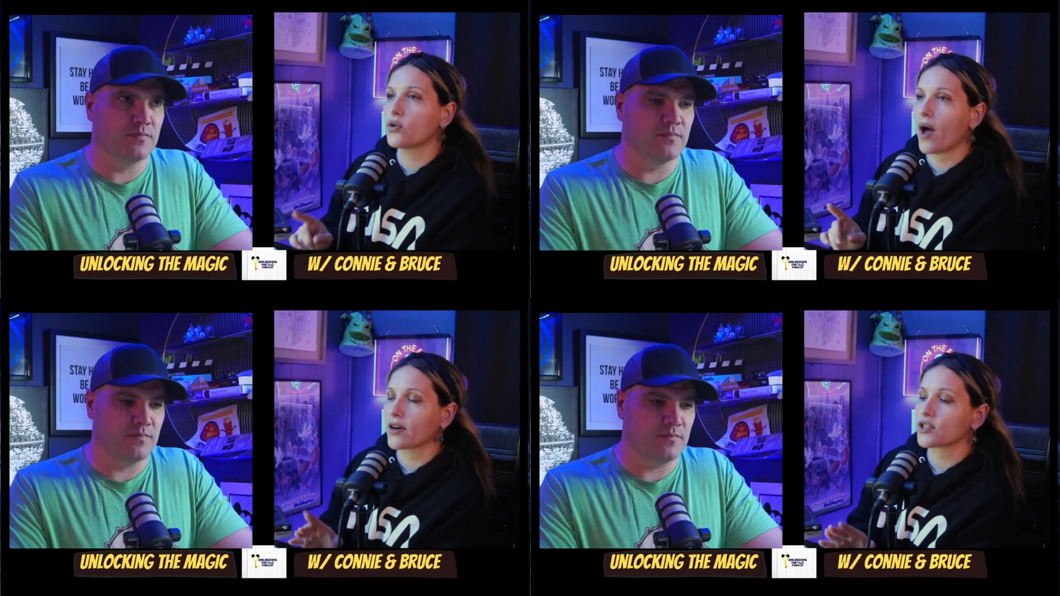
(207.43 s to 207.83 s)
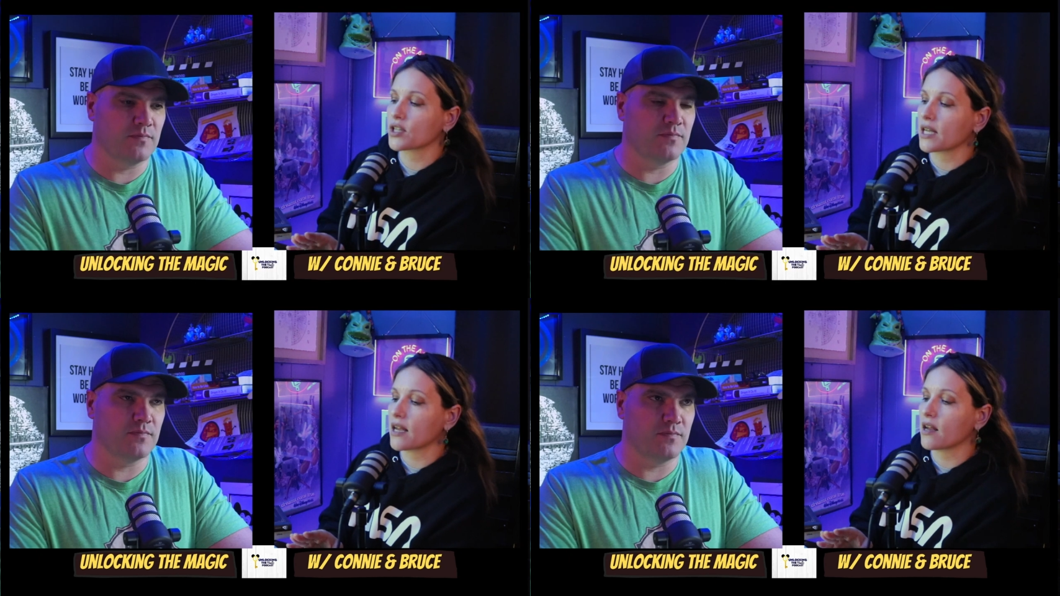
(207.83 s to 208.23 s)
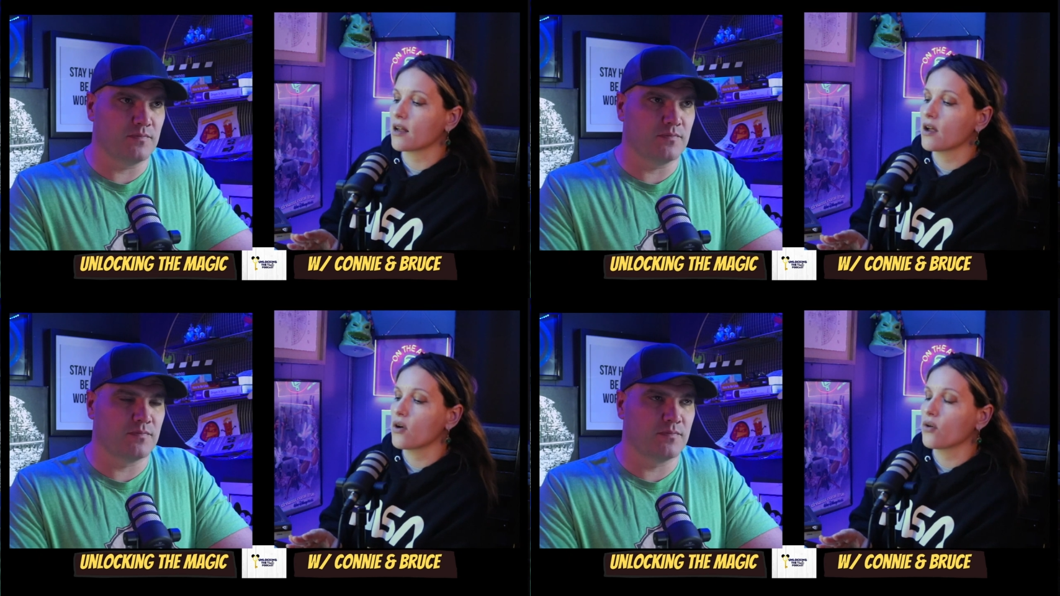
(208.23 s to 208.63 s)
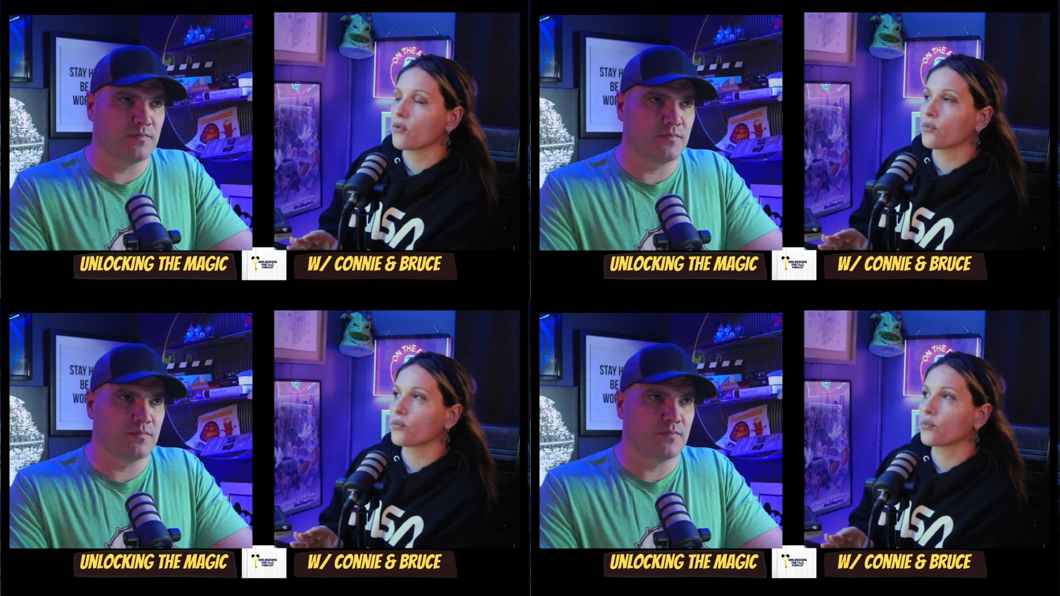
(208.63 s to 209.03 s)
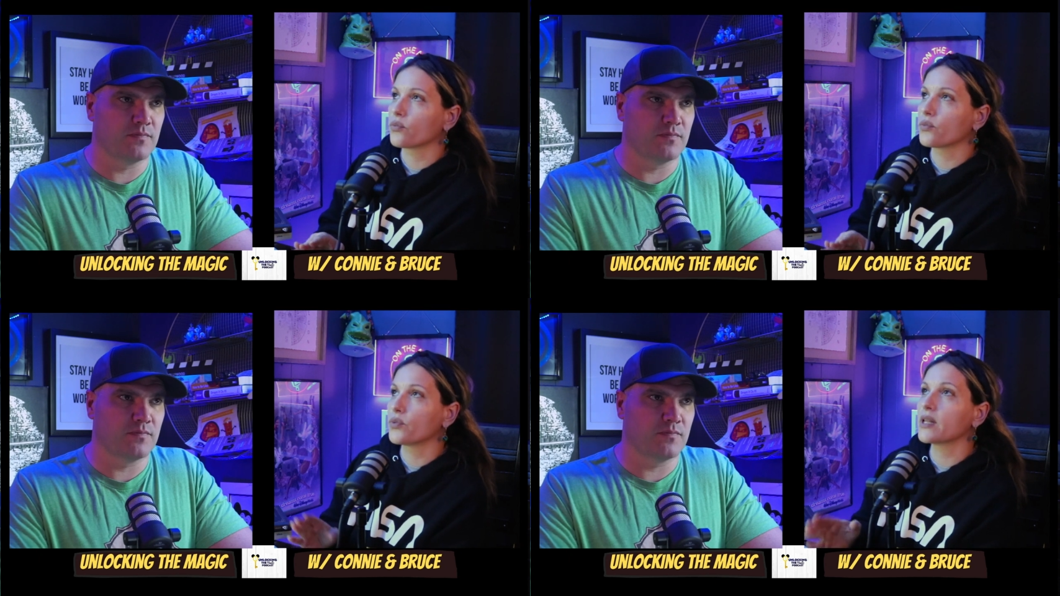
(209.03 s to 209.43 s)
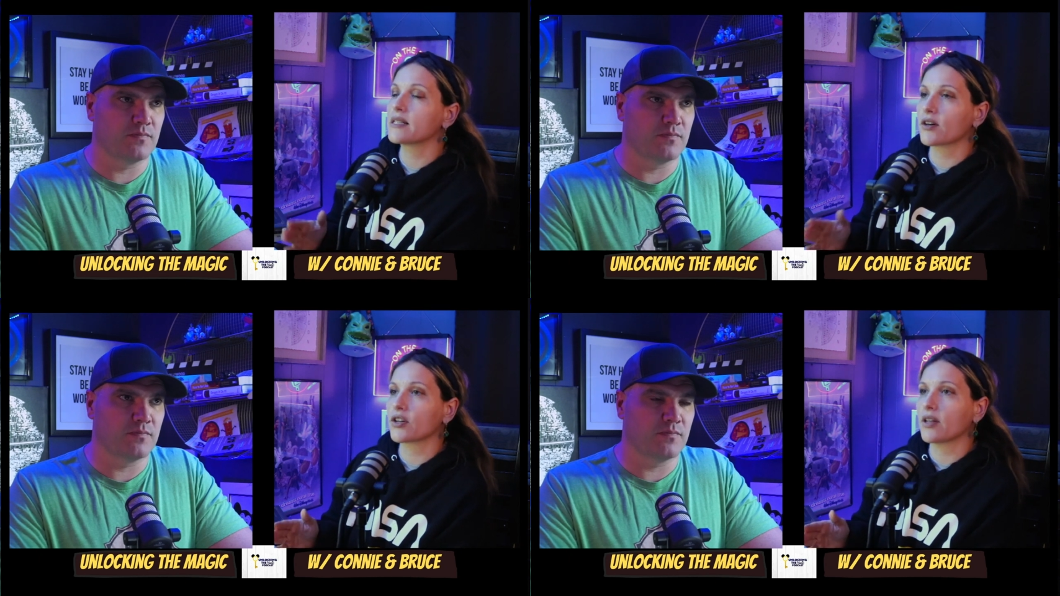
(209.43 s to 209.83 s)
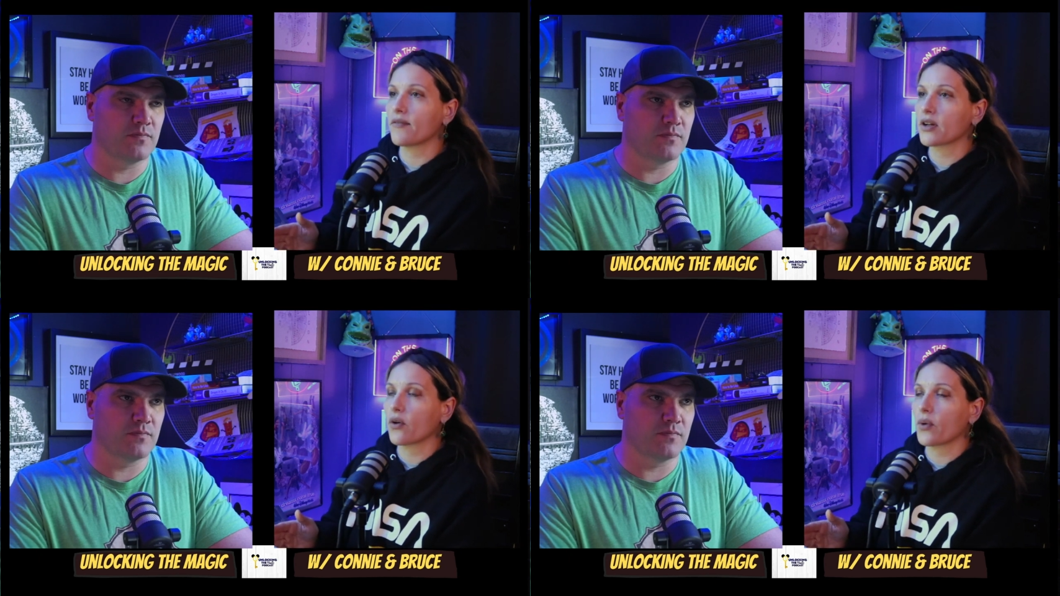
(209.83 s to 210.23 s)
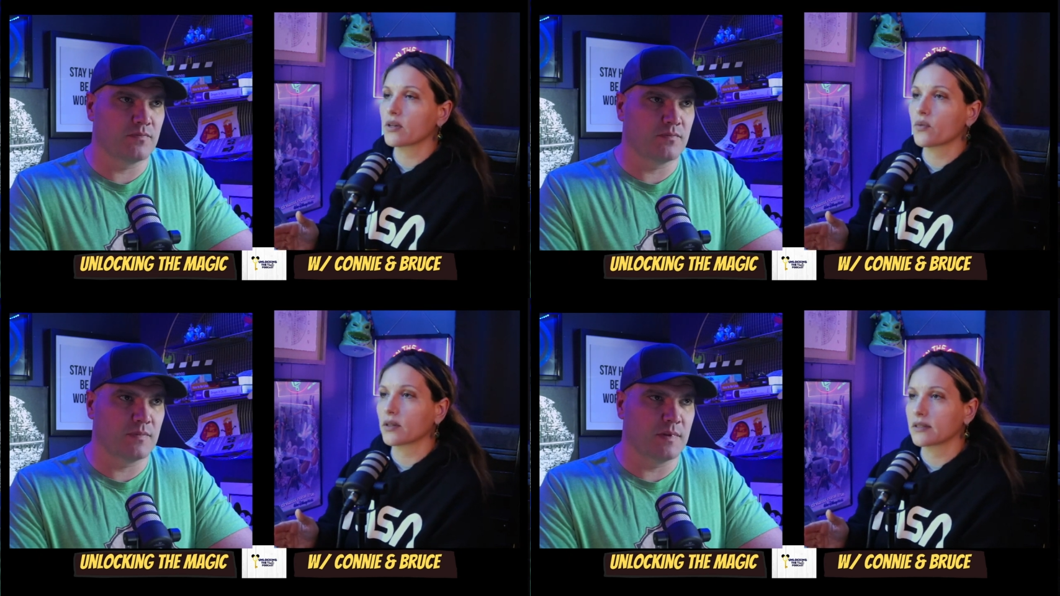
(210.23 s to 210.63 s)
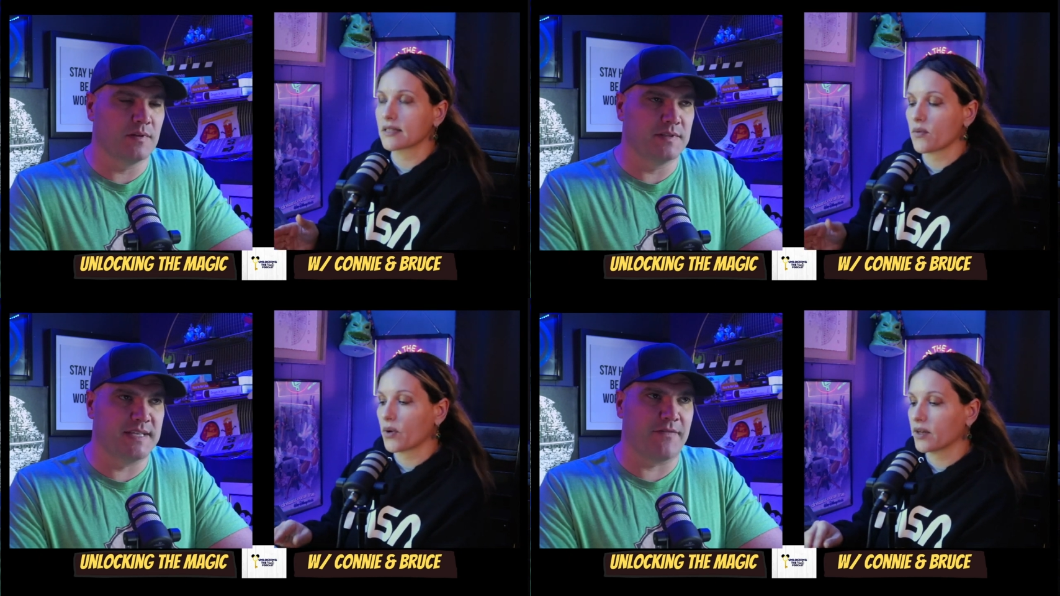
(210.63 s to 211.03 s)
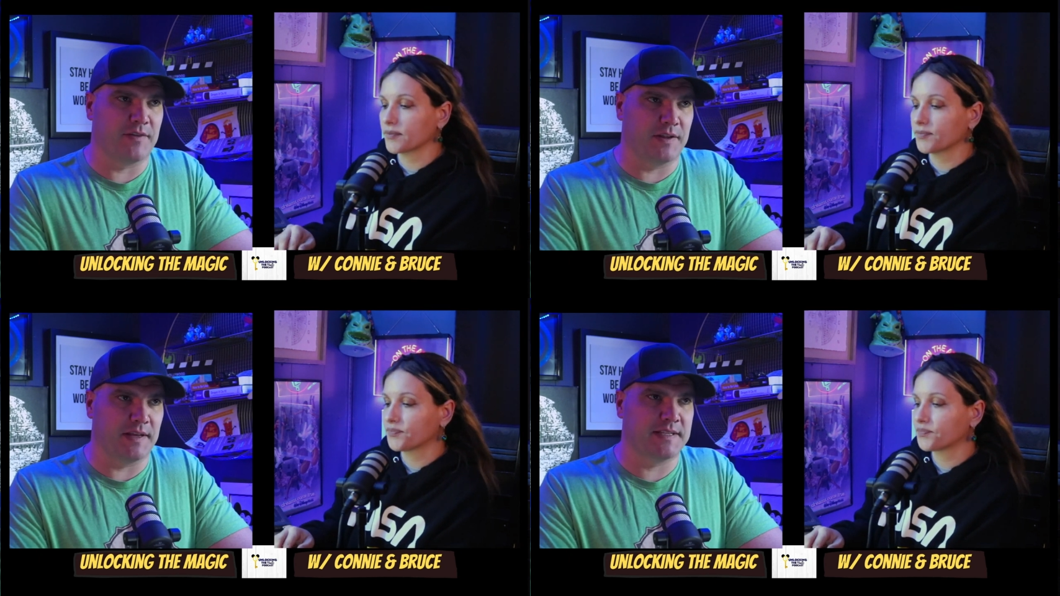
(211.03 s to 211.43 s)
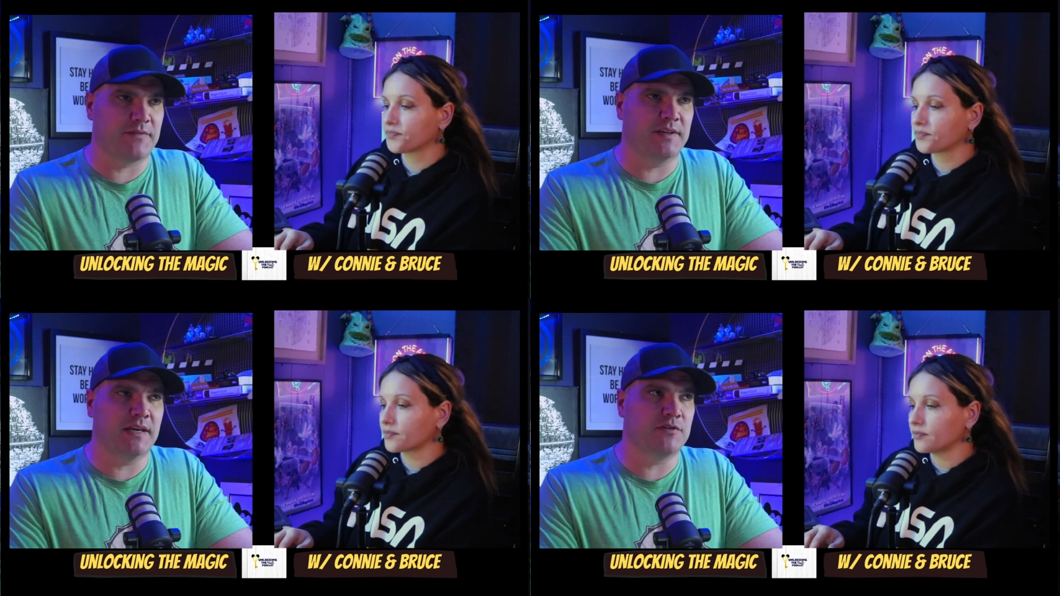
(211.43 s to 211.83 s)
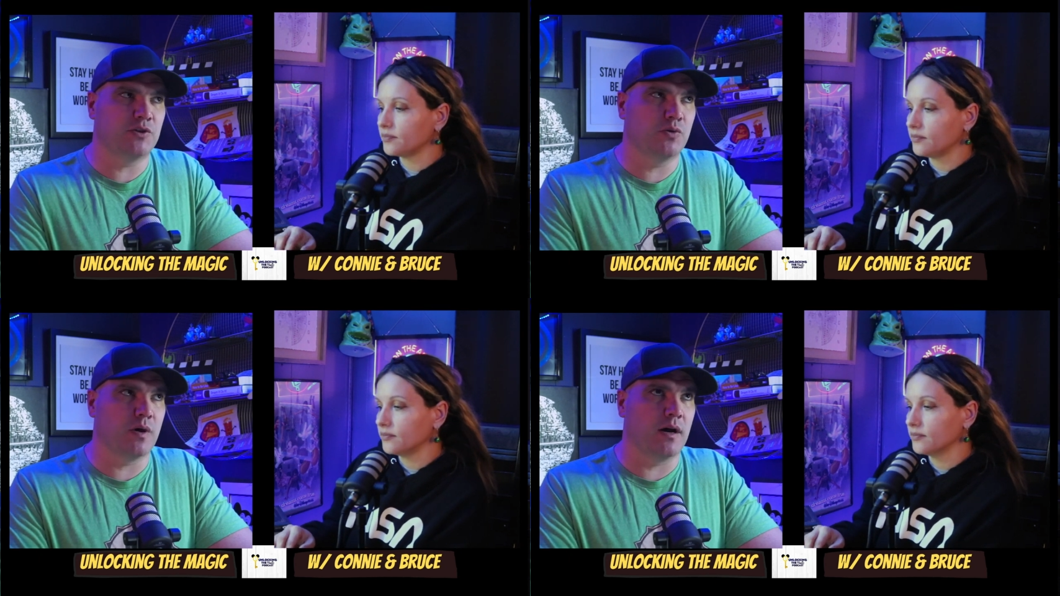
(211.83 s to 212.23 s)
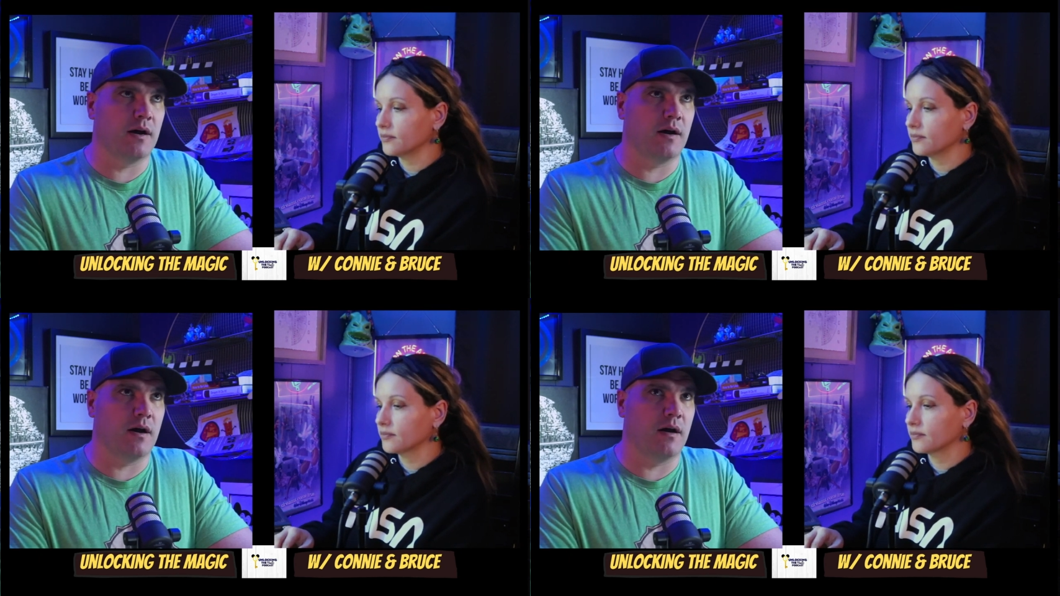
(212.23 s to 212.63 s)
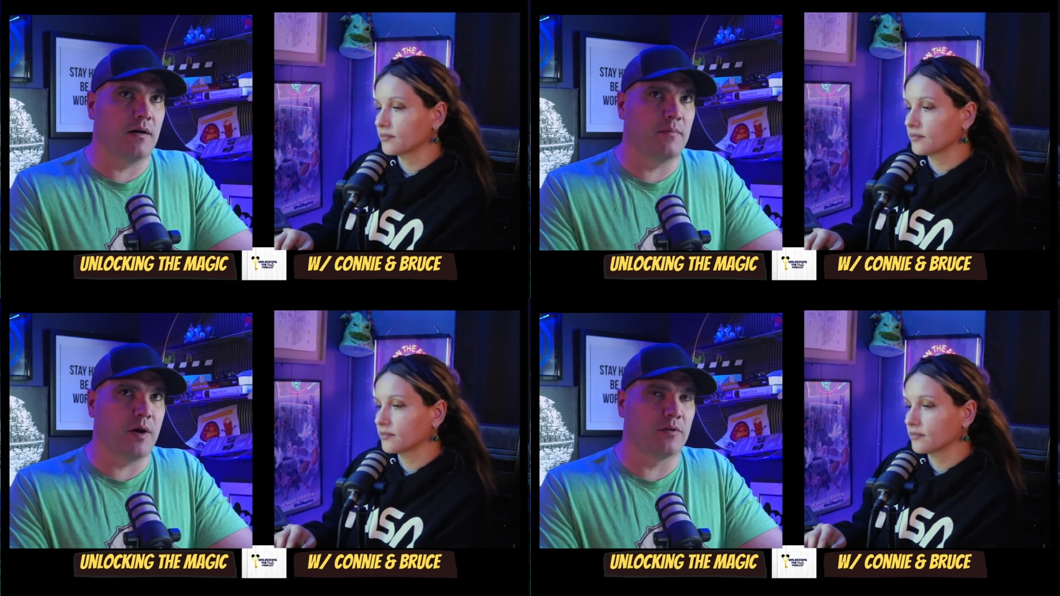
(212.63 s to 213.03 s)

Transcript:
Speaker 1: you actually really started loving going to Walt Disney Definitely. World. It
Speaker 2: definitely gives you a, a, a